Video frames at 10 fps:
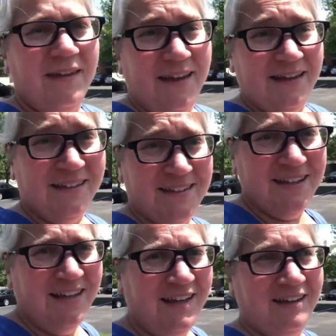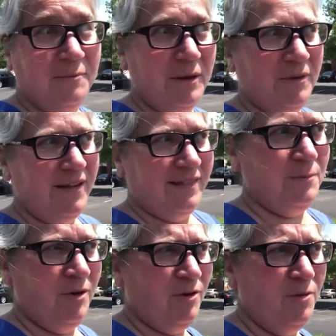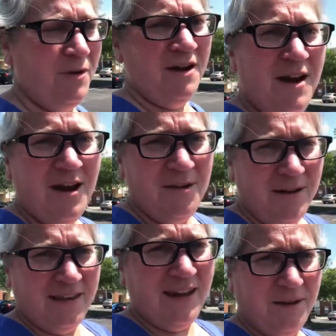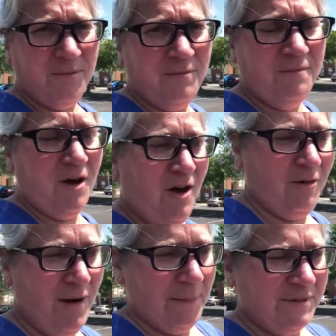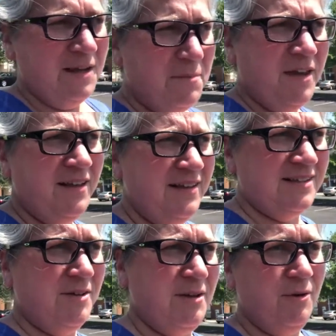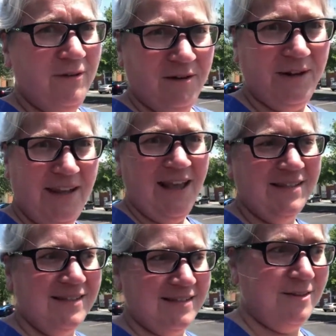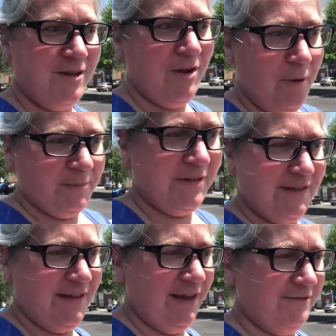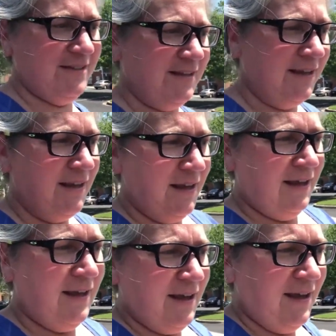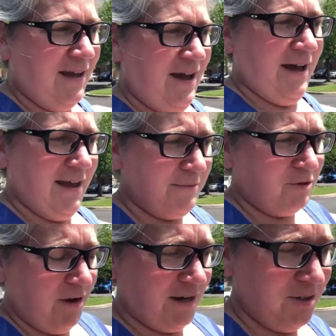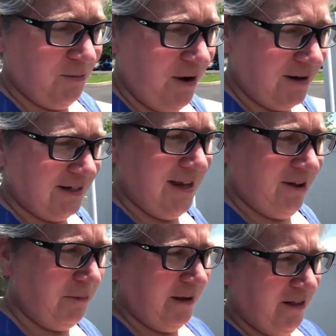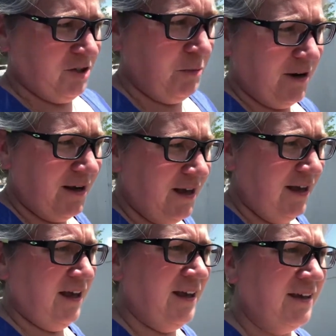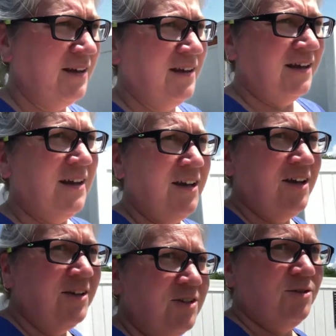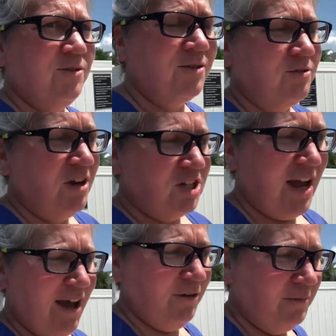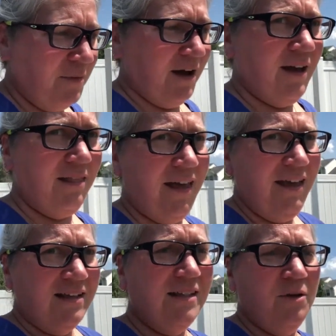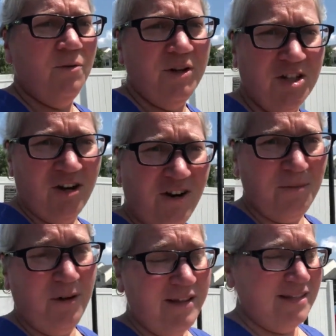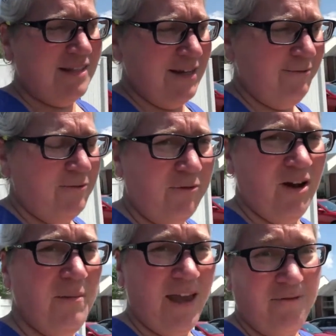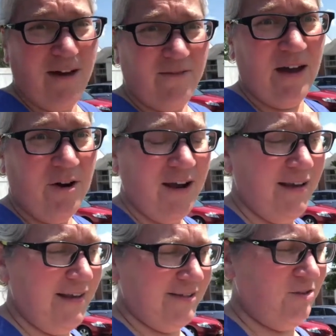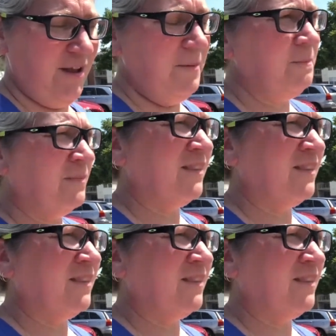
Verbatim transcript: And I'll be able to get them home and get him all wrapped up so he won't know what he gets until he opens the gifts. I am trying to walk today on my lunch break to stretch out my legs, which are really stiff from a five hour hike yesterday.